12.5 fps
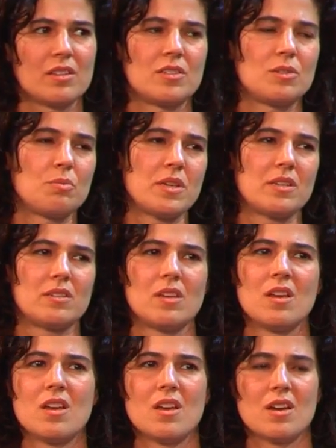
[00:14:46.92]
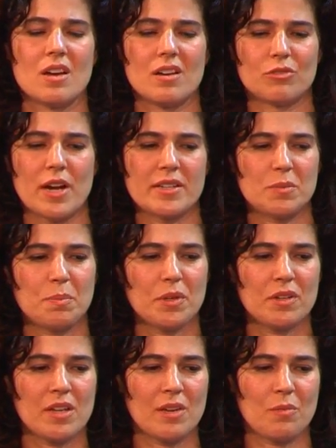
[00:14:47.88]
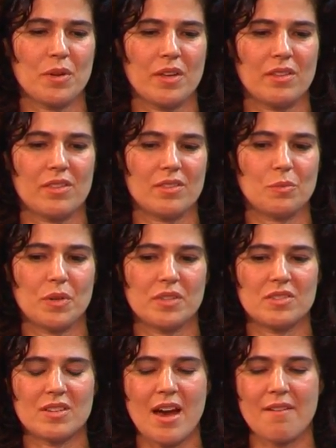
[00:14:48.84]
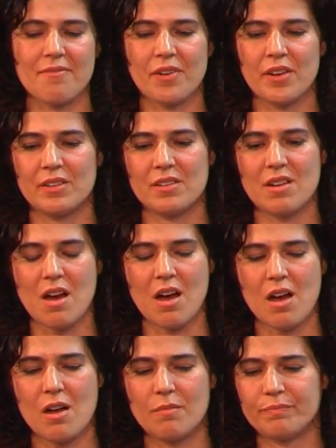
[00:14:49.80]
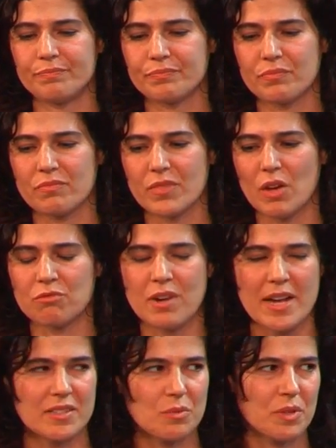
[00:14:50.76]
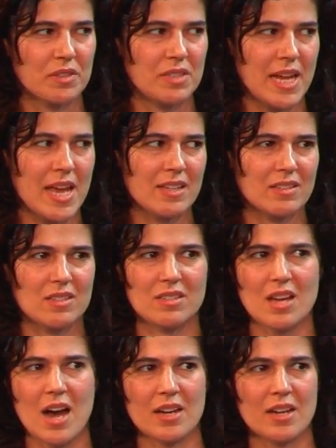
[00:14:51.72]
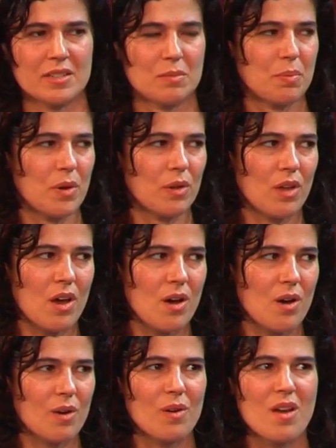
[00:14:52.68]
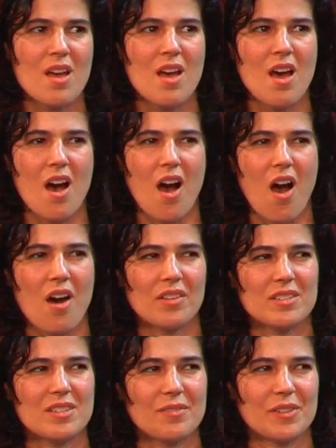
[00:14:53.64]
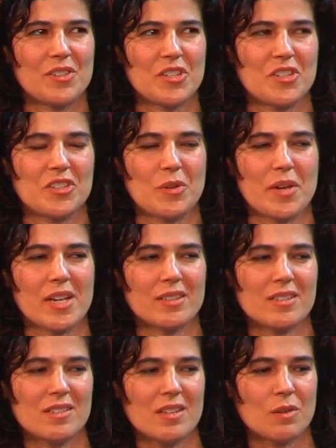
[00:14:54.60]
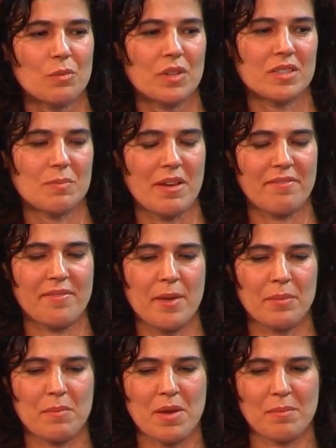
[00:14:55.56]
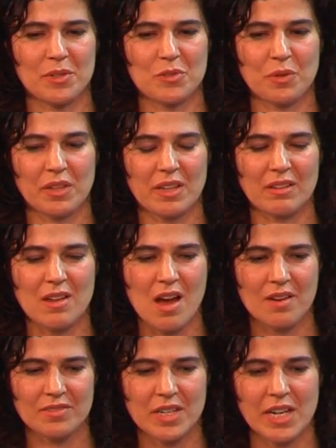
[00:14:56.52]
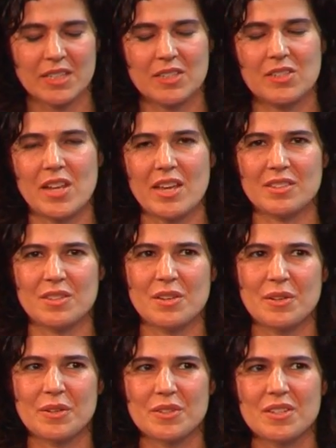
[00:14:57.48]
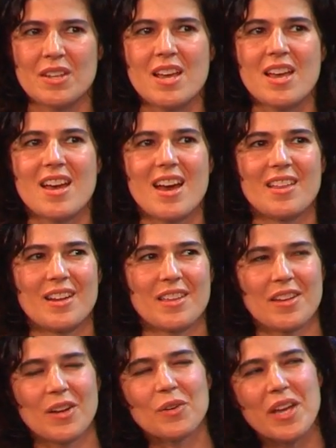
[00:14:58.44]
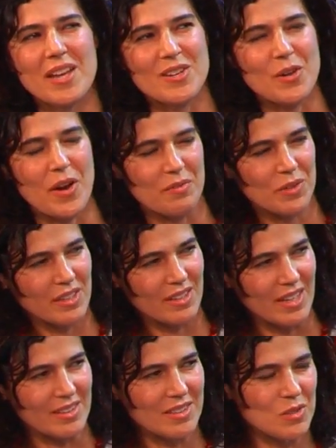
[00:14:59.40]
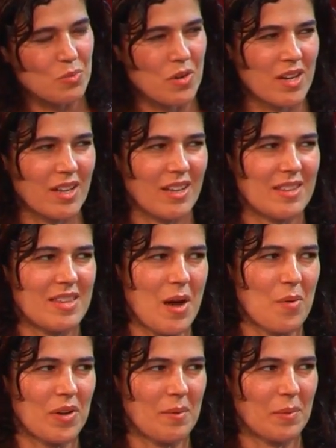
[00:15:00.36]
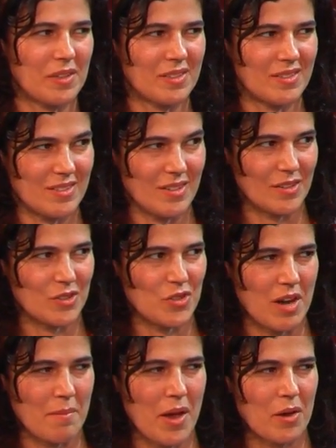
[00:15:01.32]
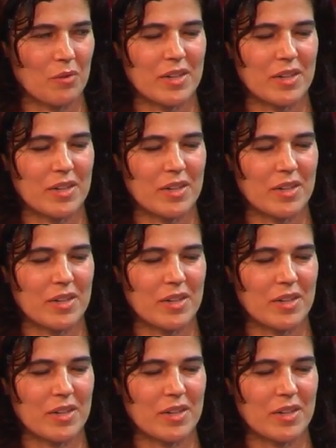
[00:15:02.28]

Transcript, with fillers: the sweet rice pudding with, with saffron, um, rice with dates, adas polo, all these different dishes. So I got to see the ones that my family members really loved and I got to taste those. And then I thought, okay, you know, I really like this one, I like that one, I'm gonna, you know, try my own